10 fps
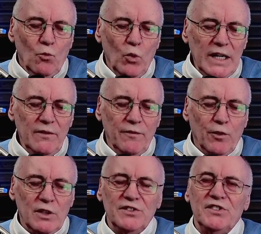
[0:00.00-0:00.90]
wait
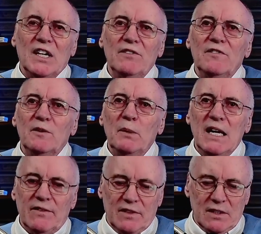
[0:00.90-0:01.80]
for his son from
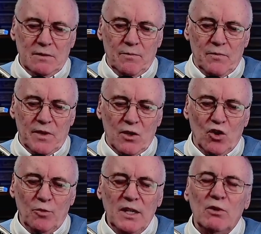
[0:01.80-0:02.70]
heaven,
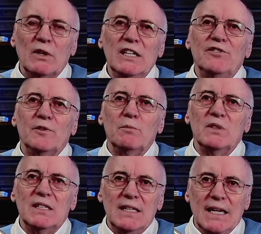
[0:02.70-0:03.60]
whom he raised from
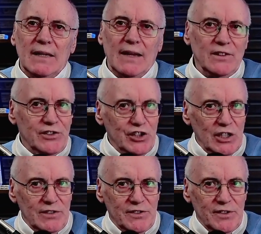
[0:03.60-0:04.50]
the dead. That's
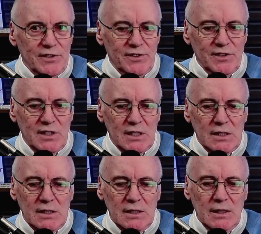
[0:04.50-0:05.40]
Jesus.
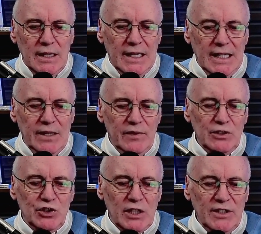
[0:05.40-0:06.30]

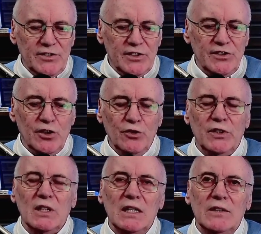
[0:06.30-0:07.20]
Even Jesus, who
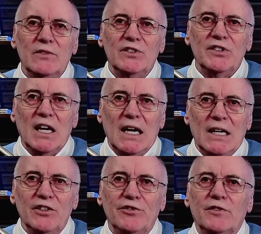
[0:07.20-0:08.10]
delivers
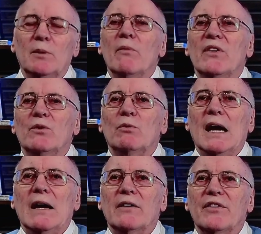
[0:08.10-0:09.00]
us from the
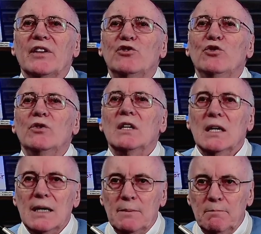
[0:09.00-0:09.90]
wrath to
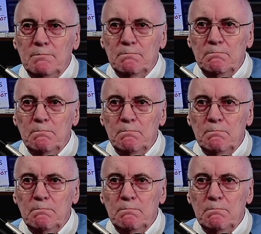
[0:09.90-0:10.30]
come.